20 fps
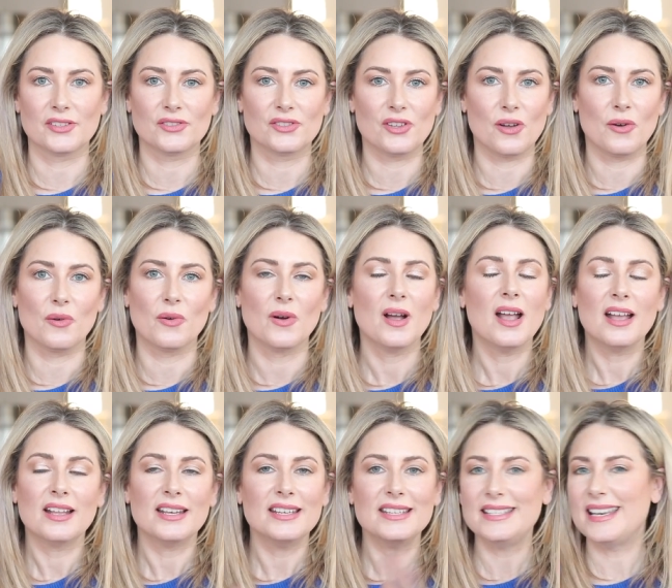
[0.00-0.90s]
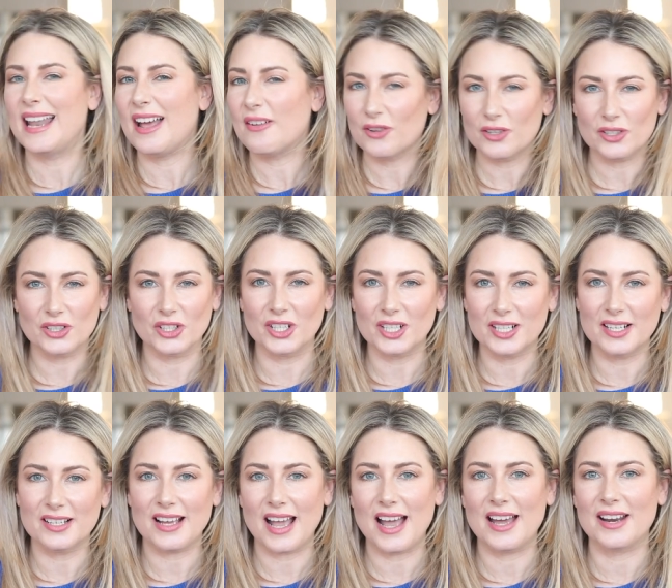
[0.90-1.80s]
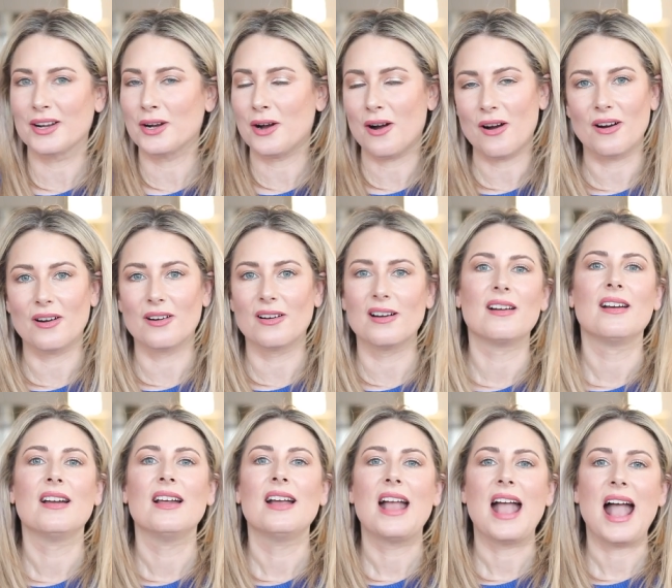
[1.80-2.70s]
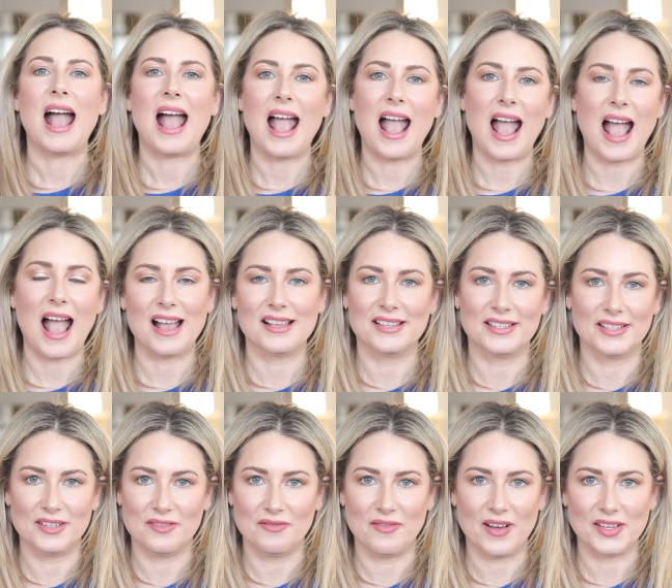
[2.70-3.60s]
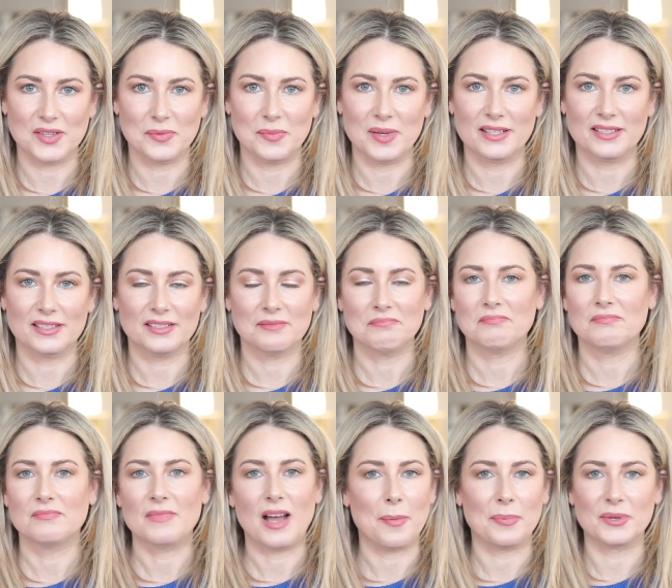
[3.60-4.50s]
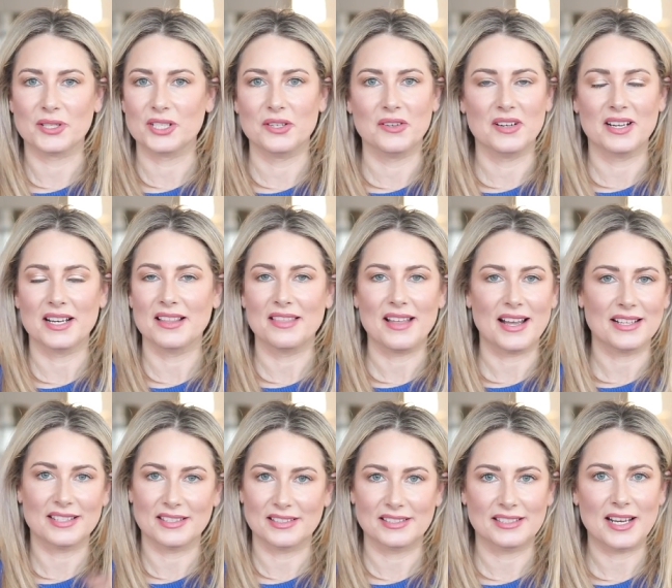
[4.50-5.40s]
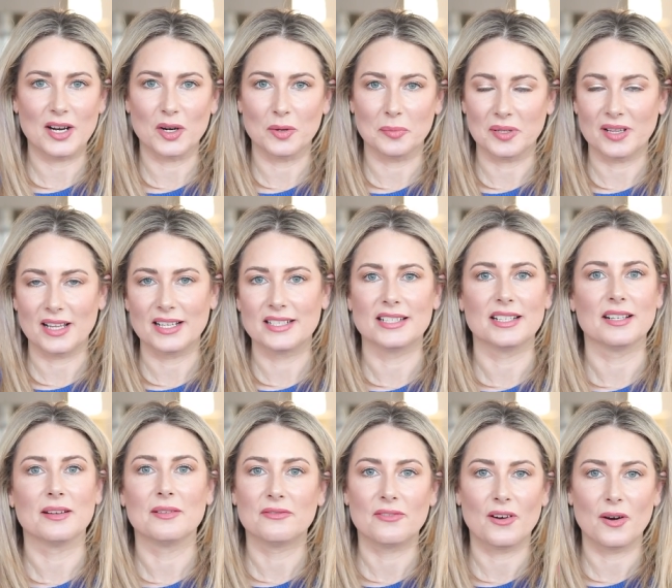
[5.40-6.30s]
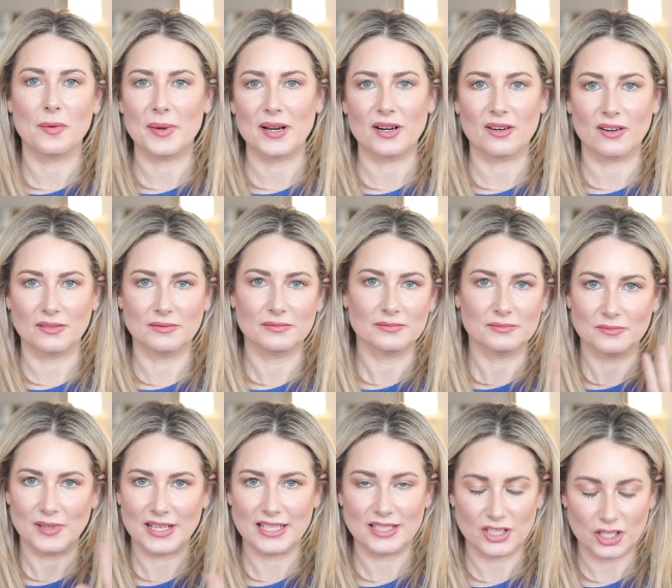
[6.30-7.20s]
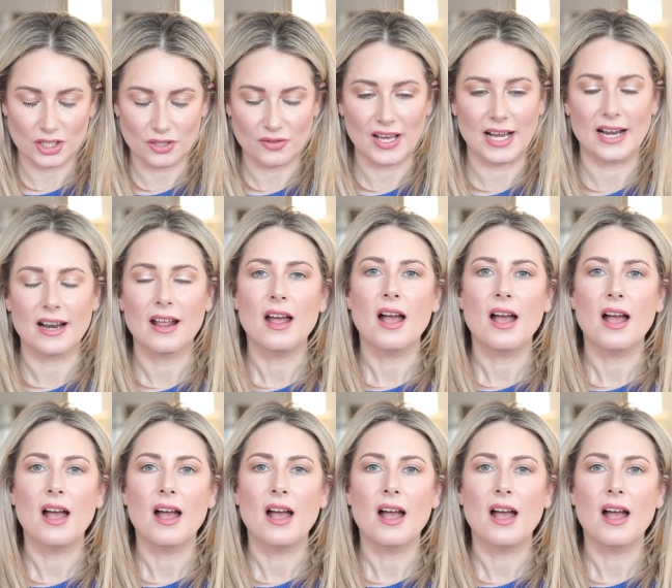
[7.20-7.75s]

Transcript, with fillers: So never look at a car as an investment opportunity. That's a terrible idea. Far better ways to do that.